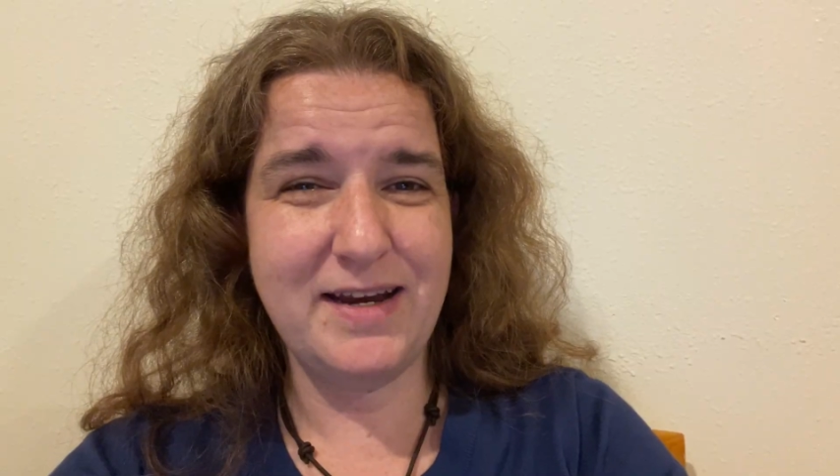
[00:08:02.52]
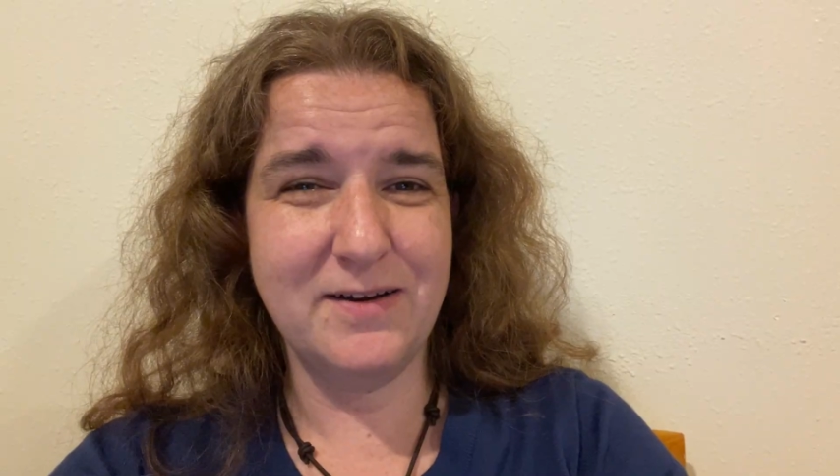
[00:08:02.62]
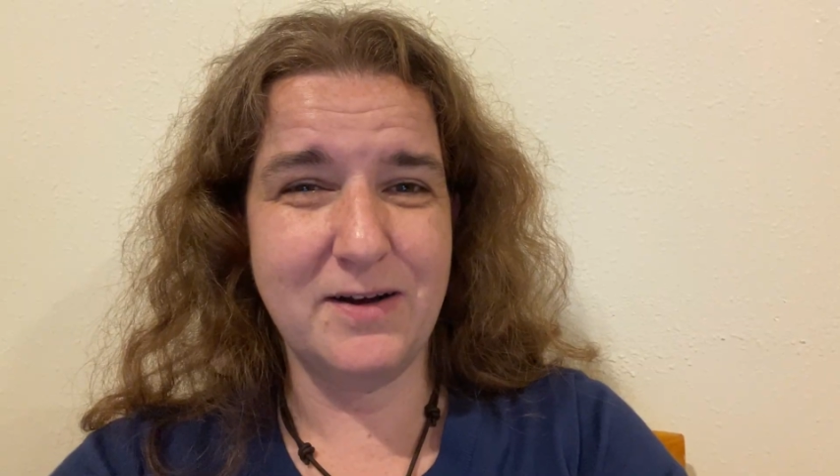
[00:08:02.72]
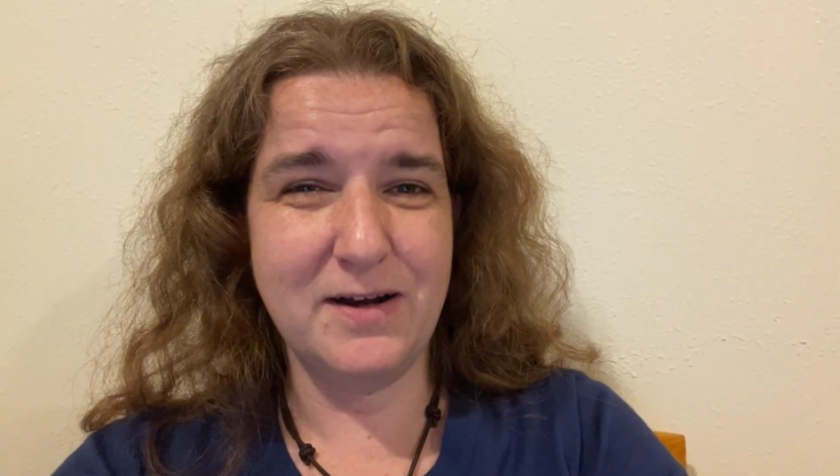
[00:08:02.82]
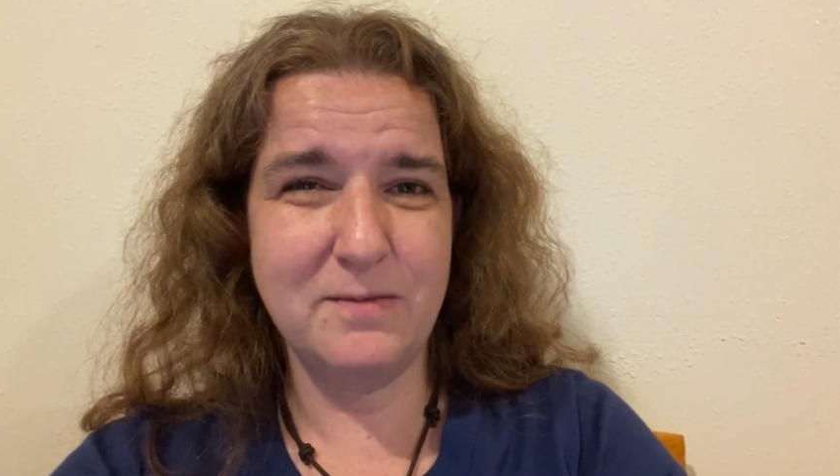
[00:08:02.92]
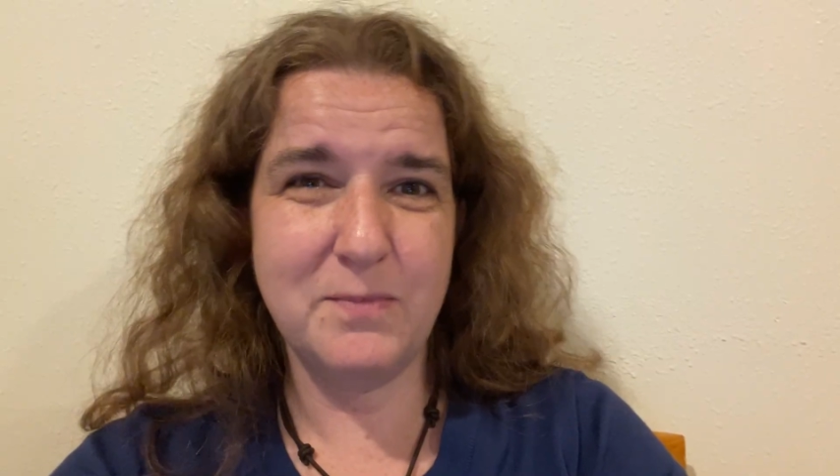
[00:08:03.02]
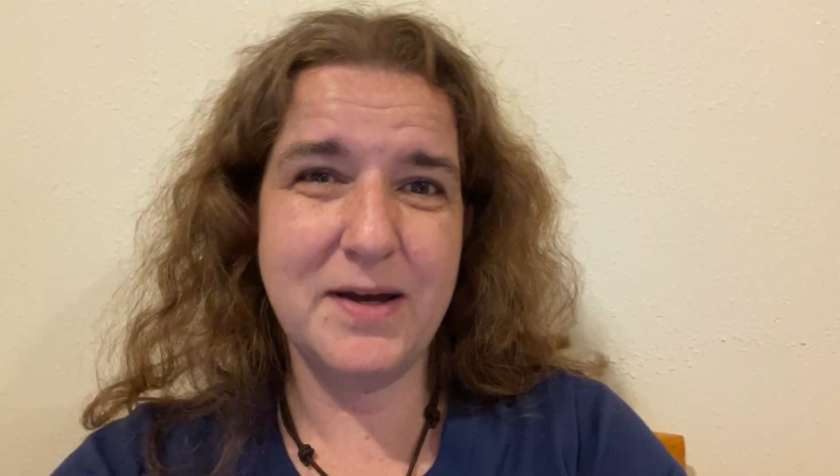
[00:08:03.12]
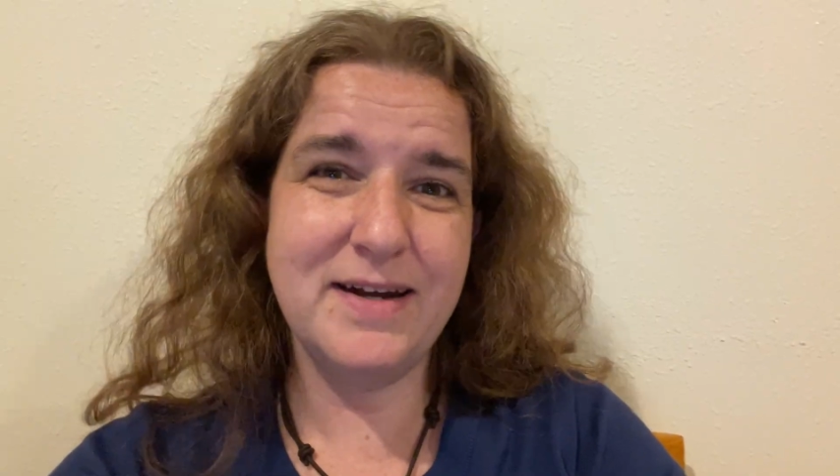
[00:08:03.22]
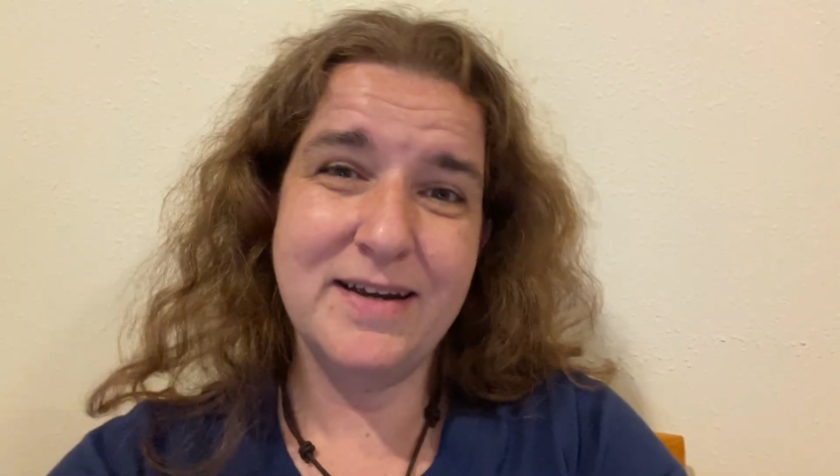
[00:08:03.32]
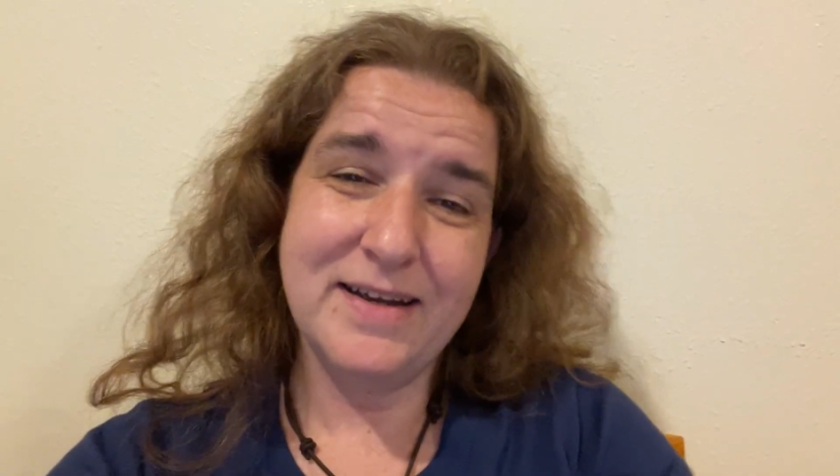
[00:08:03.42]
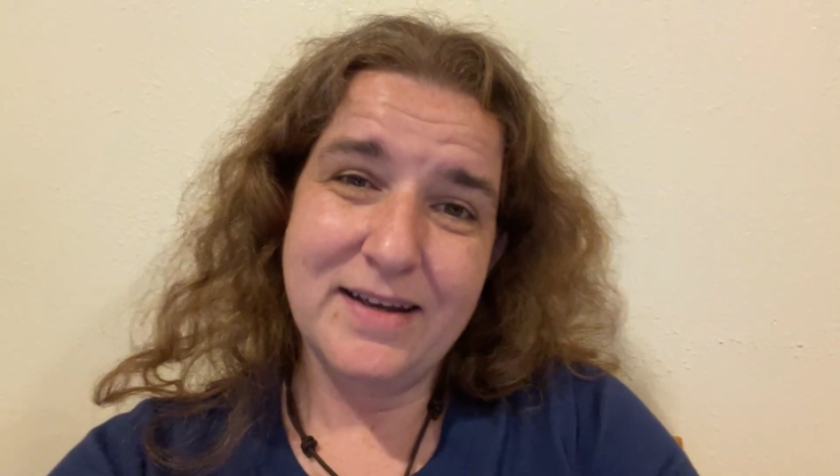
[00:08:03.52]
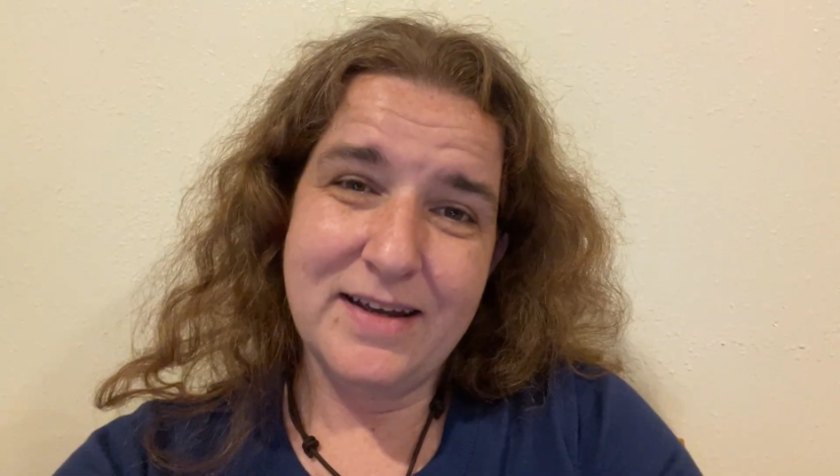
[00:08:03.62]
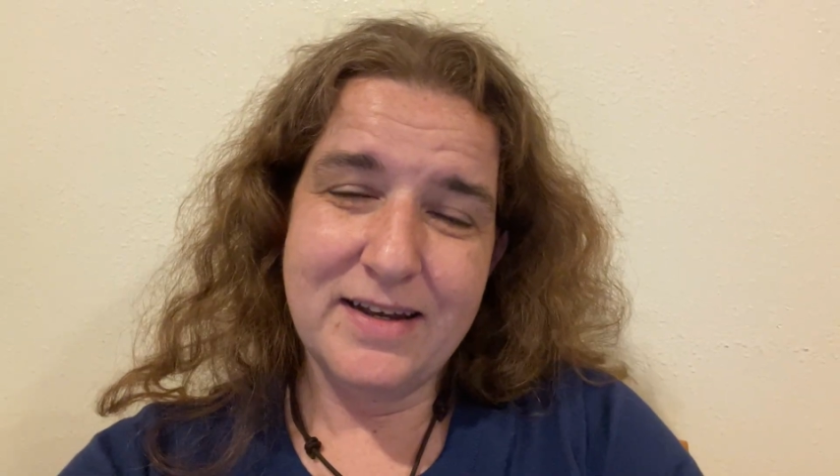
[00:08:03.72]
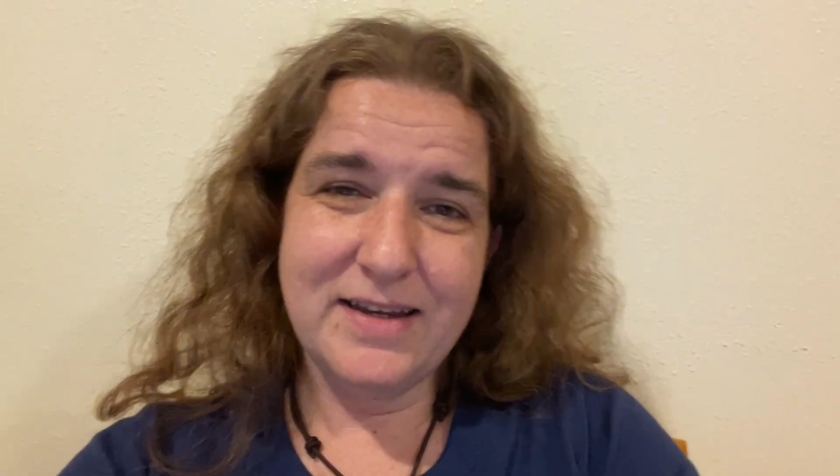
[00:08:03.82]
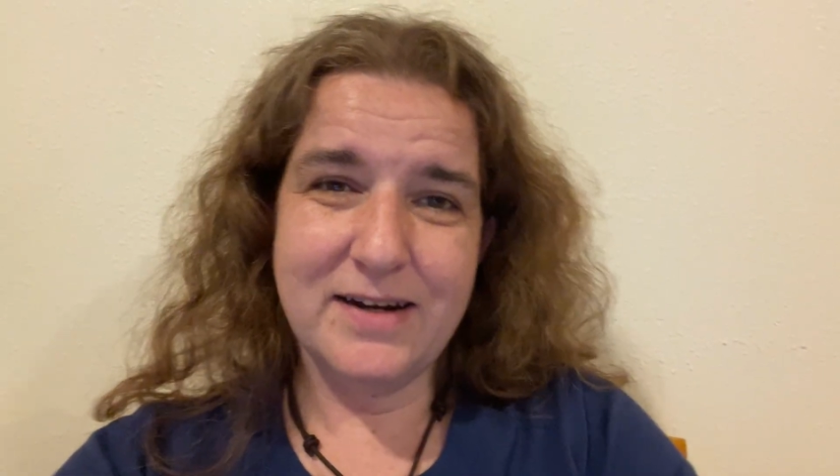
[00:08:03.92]
on, but
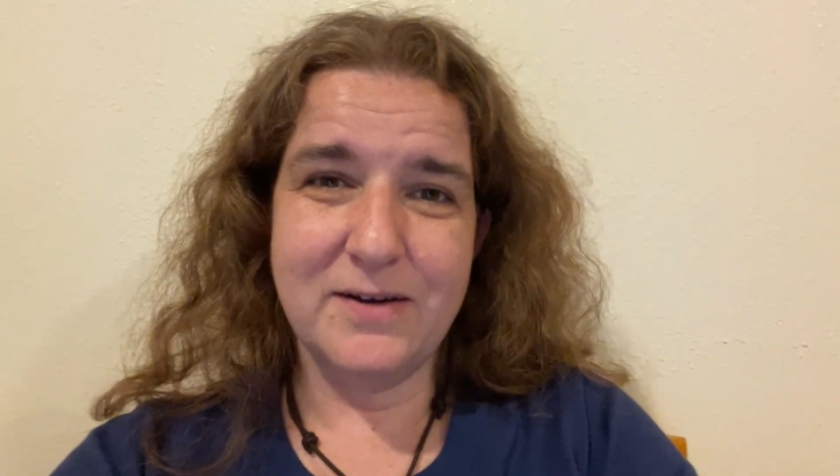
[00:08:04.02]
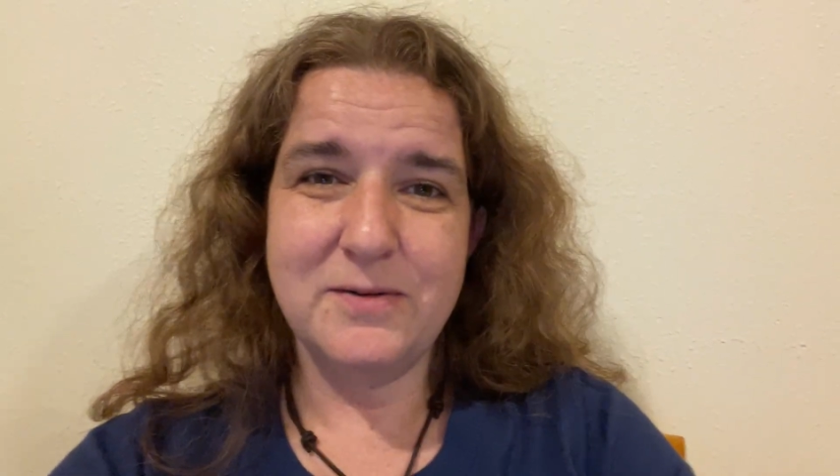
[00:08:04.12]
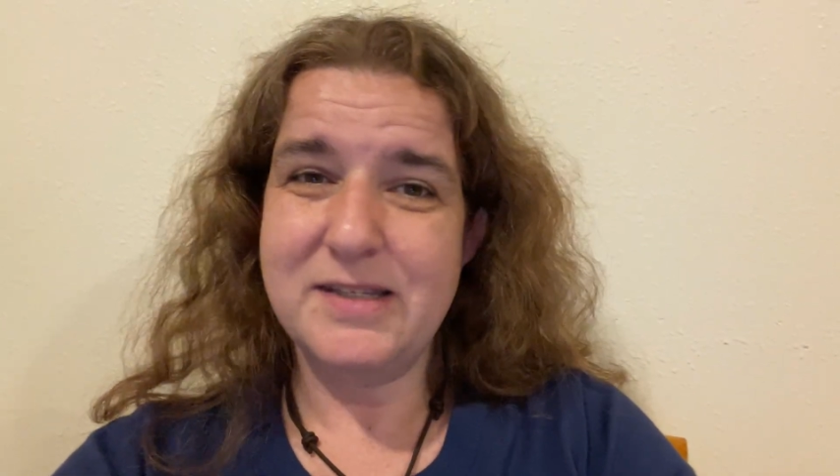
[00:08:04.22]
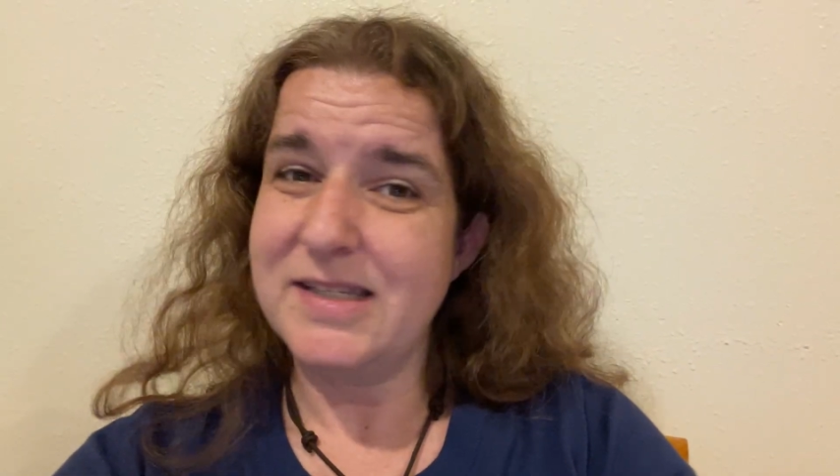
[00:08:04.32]
you know,